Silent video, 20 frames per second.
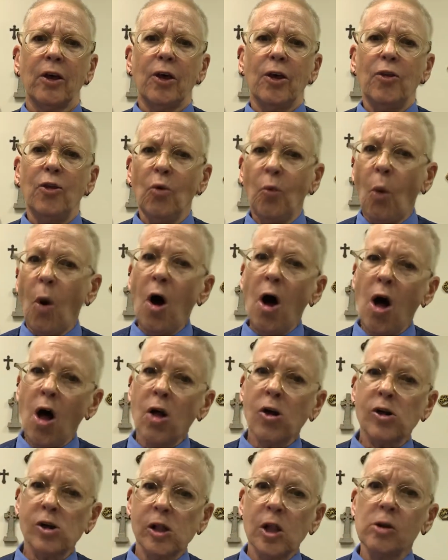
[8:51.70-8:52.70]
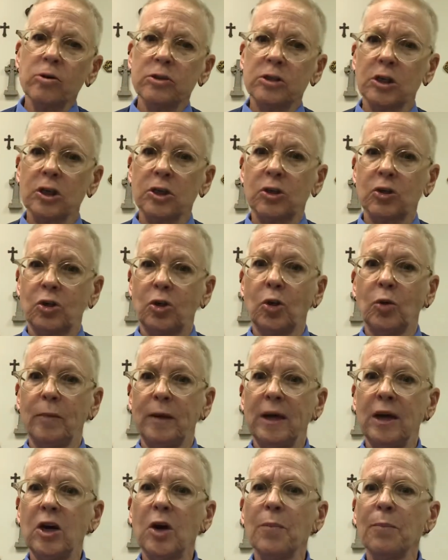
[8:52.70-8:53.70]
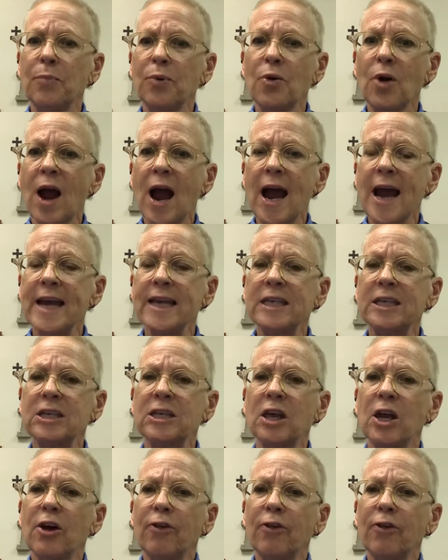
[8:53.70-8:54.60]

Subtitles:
The wall closest to me comprised